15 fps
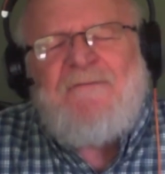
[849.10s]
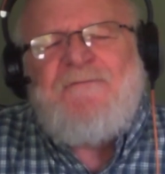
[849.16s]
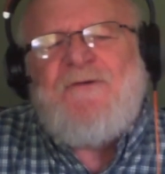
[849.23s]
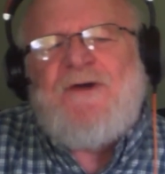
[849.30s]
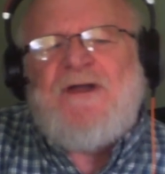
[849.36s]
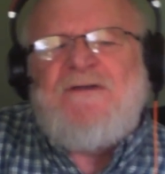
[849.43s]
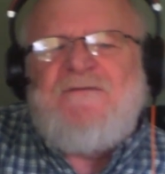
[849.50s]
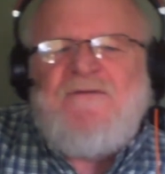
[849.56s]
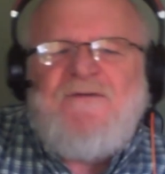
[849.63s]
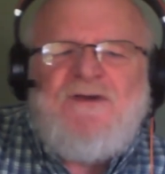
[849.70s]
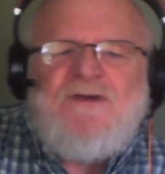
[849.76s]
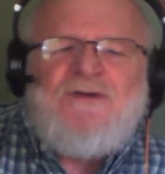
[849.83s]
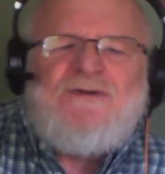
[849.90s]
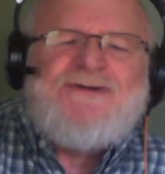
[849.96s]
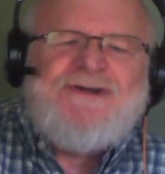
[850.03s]
for
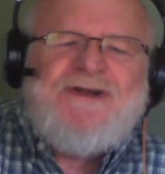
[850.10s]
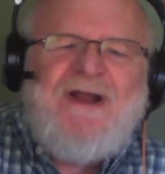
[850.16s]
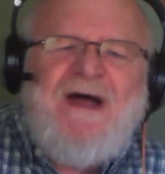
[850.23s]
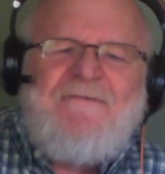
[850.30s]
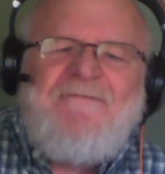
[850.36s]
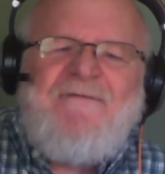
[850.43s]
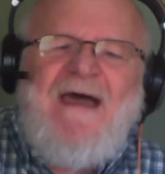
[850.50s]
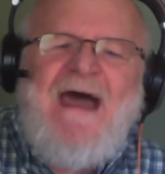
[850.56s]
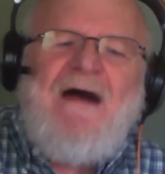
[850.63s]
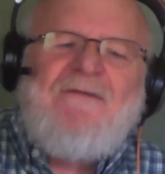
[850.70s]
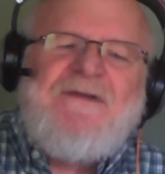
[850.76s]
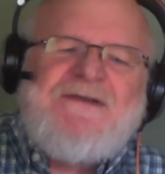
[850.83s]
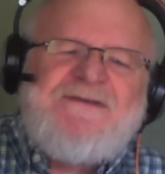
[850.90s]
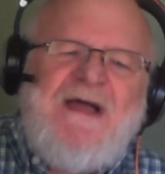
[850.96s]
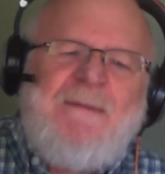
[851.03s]
confusion I've
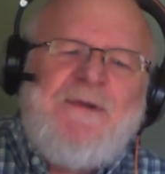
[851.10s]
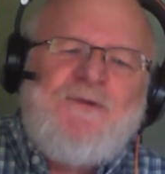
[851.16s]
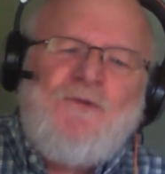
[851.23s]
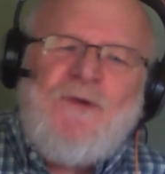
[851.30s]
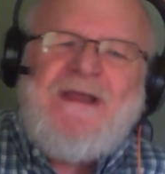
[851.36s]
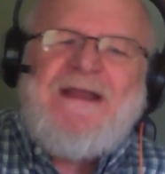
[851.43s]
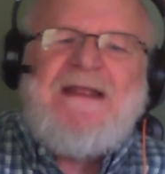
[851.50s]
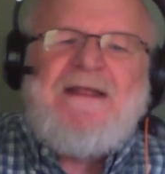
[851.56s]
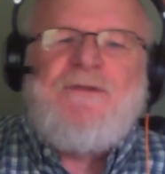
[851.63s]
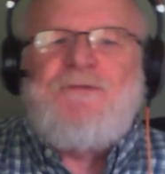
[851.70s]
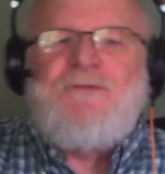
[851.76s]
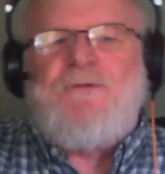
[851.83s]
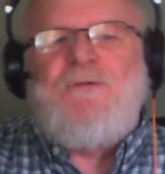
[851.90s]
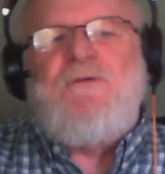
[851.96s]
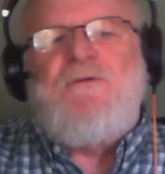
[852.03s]
found as I've been reading
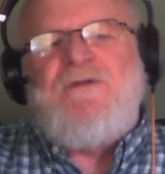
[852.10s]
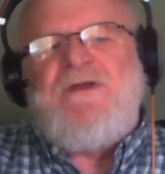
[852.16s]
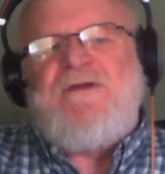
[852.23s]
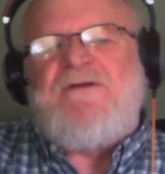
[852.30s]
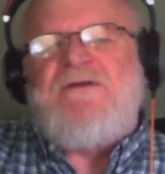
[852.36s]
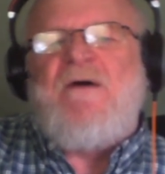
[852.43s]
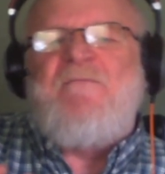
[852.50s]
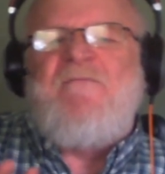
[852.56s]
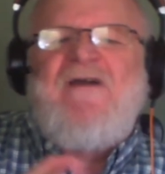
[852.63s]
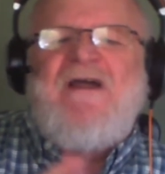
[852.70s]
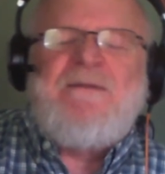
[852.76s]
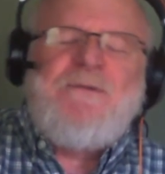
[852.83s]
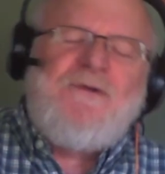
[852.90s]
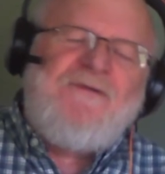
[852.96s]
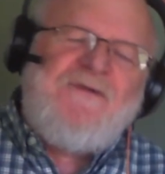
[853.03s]
through the
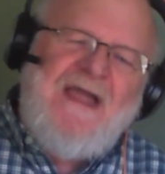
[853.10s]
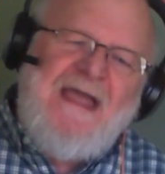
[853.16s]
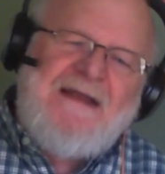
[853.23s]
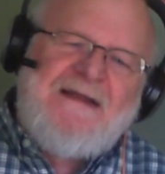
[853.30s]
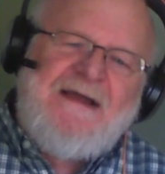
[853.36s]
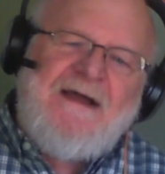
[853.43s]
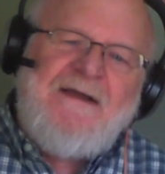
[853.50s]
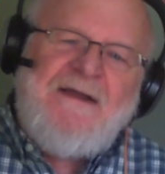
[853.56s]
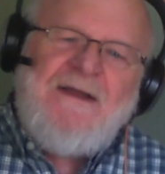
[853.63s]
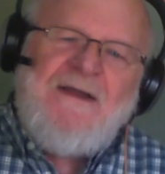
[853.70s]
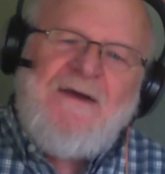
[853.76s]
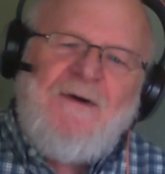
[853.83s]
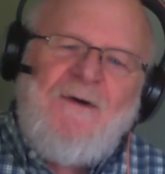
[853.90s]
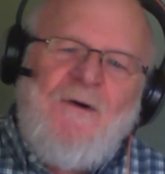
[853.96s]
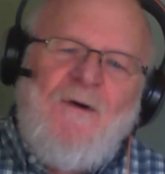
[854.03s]
available data
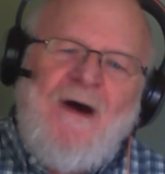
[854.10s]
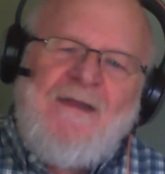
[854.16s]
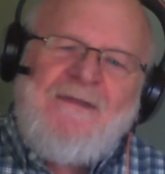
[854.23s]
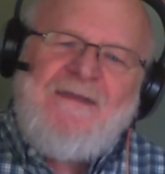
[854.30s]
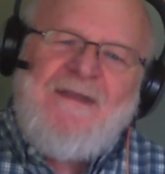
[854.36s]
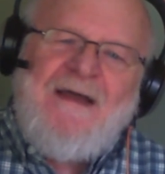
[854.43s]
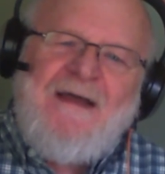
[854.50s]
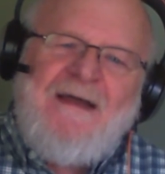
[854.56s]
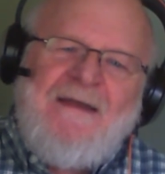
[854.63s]
on